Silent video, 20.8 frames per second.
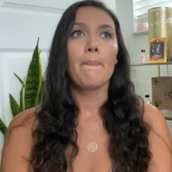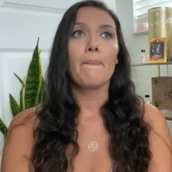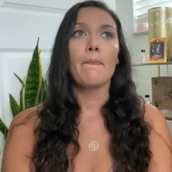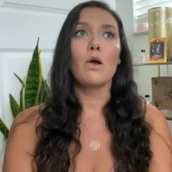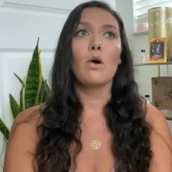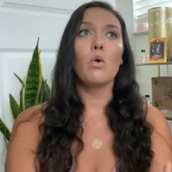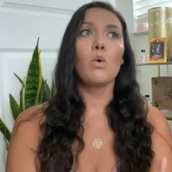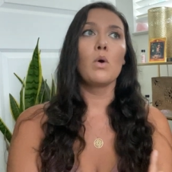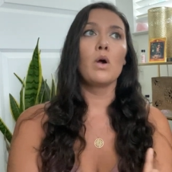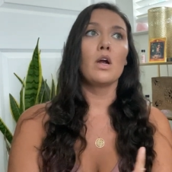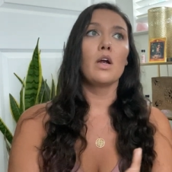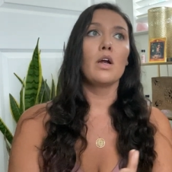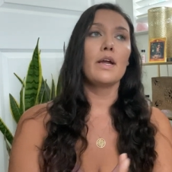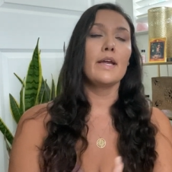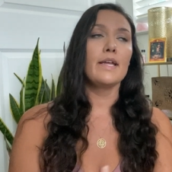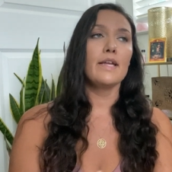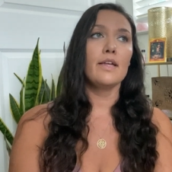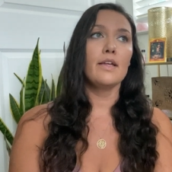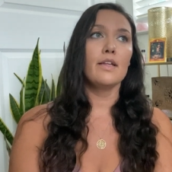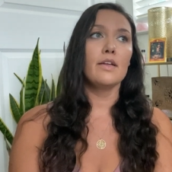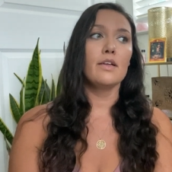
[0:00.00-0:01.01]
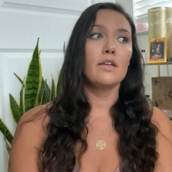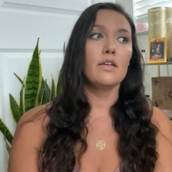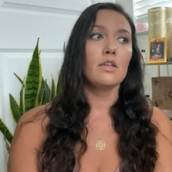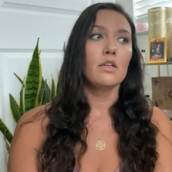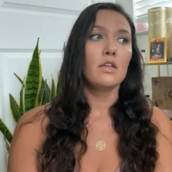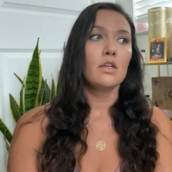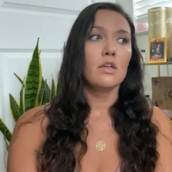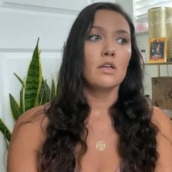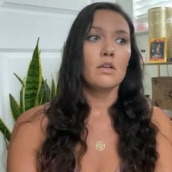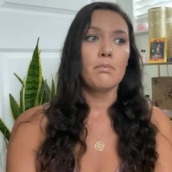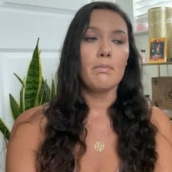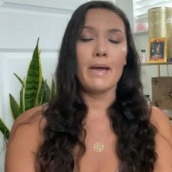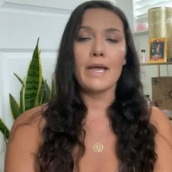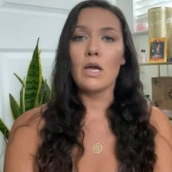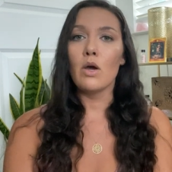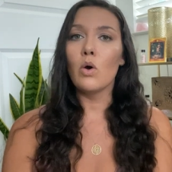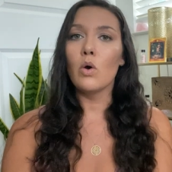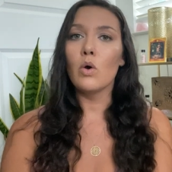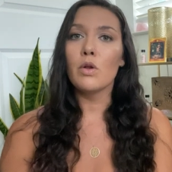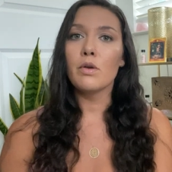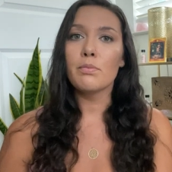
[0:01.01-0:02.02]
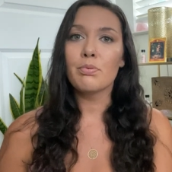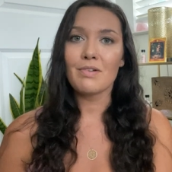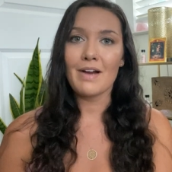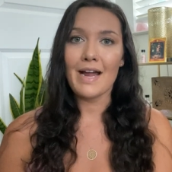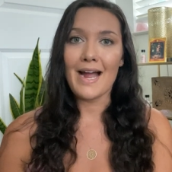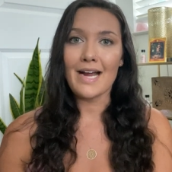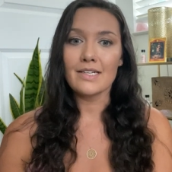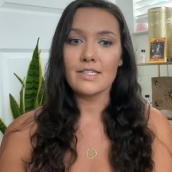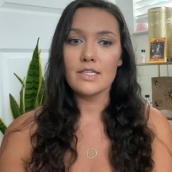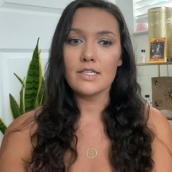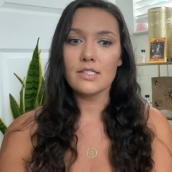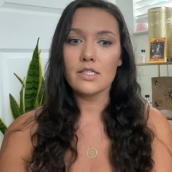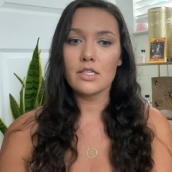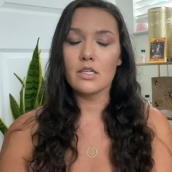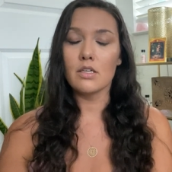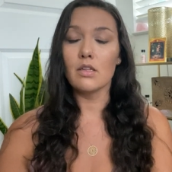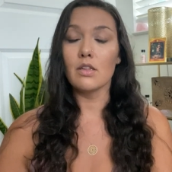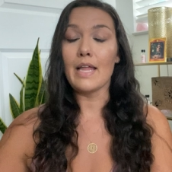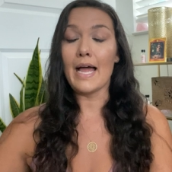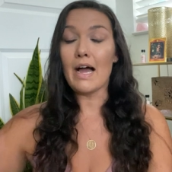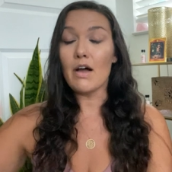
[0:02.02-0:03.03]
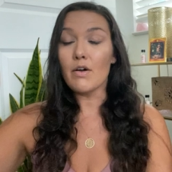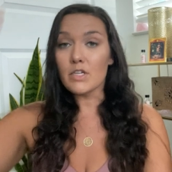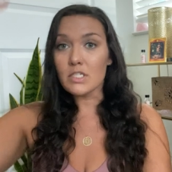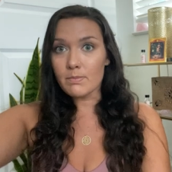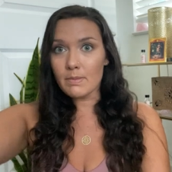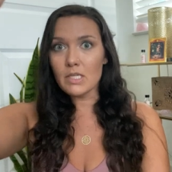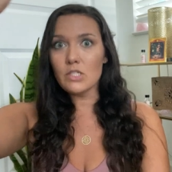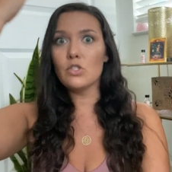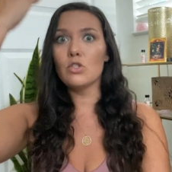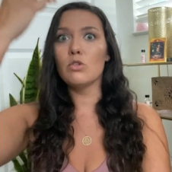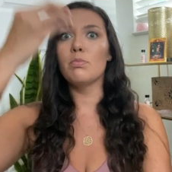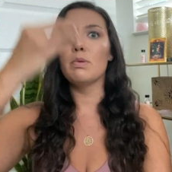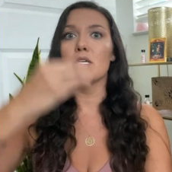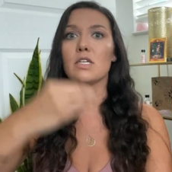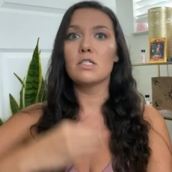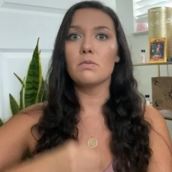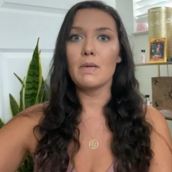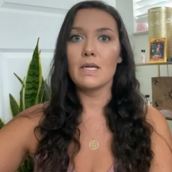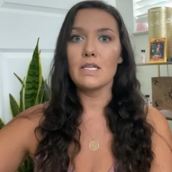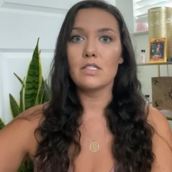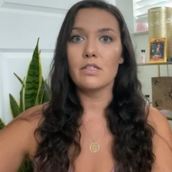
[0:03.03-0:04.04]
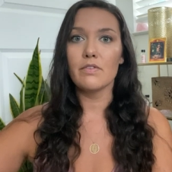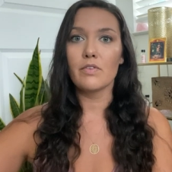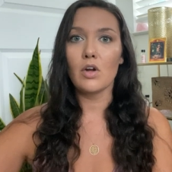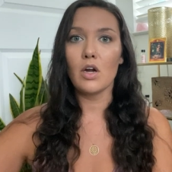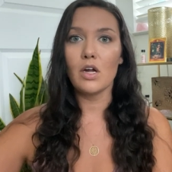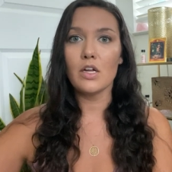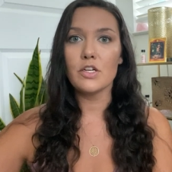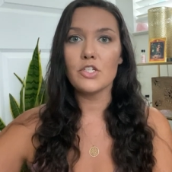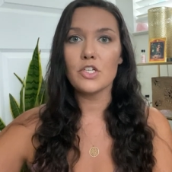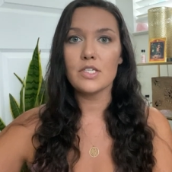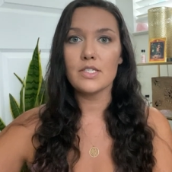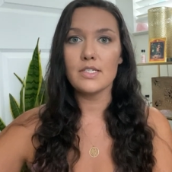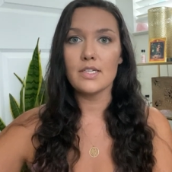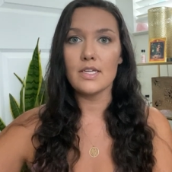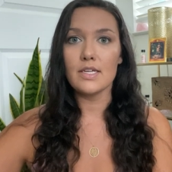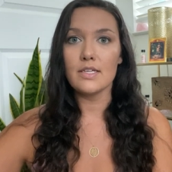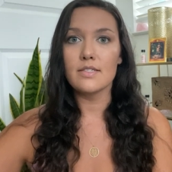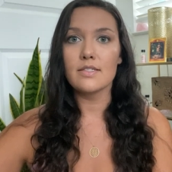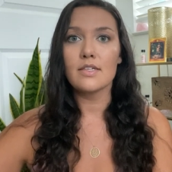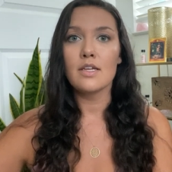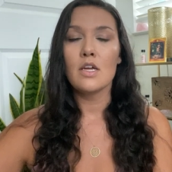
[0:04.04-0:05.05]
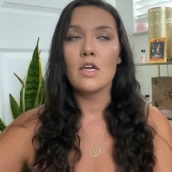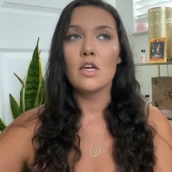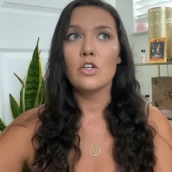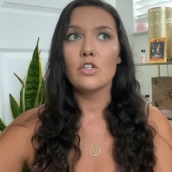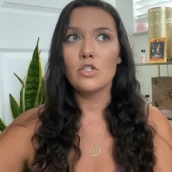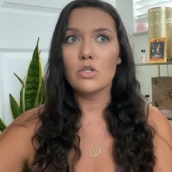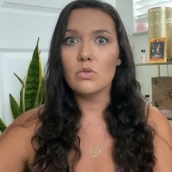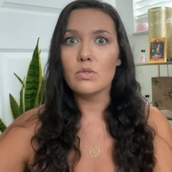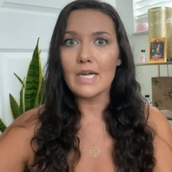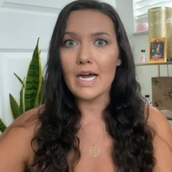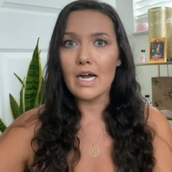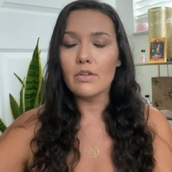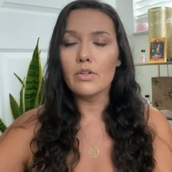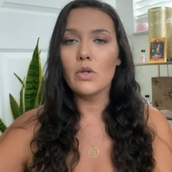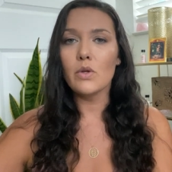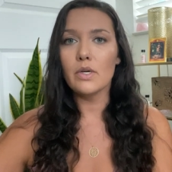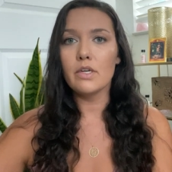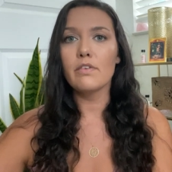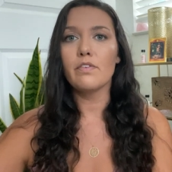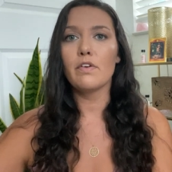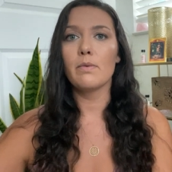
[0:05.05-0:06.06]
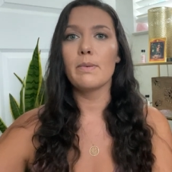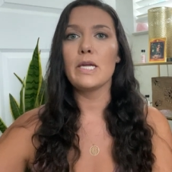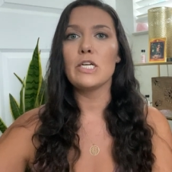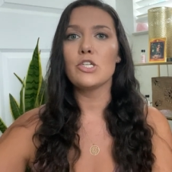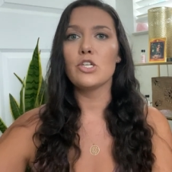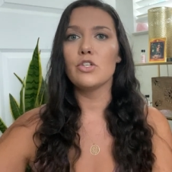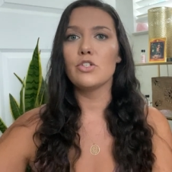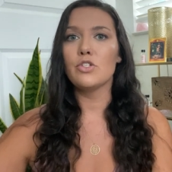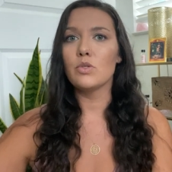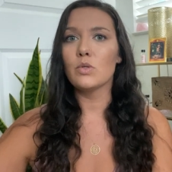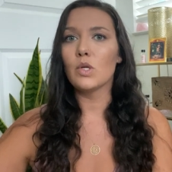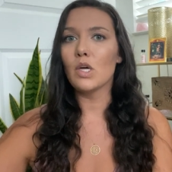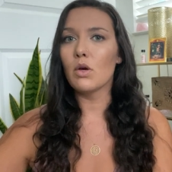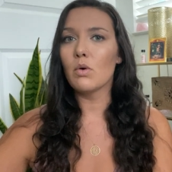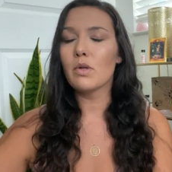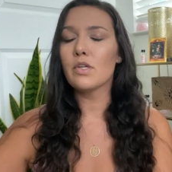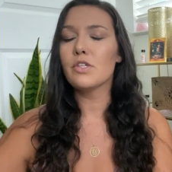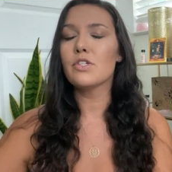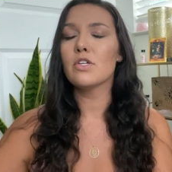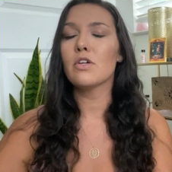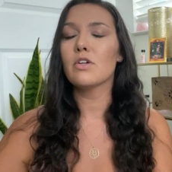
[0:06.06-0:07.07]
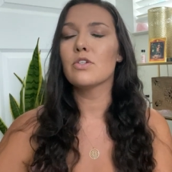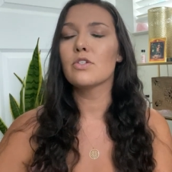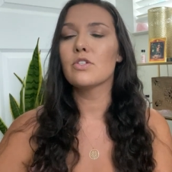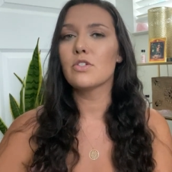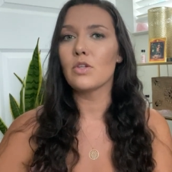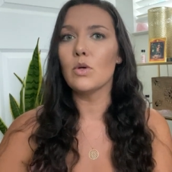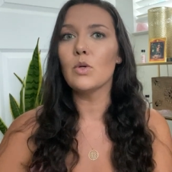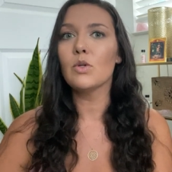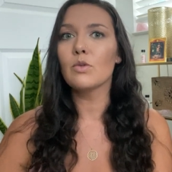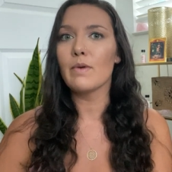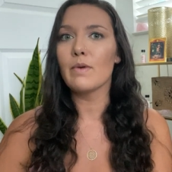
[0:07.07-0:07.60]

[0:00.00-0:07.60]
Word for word: or in my own practice that allows me to be a space of consciousness, to download information, to go into your soul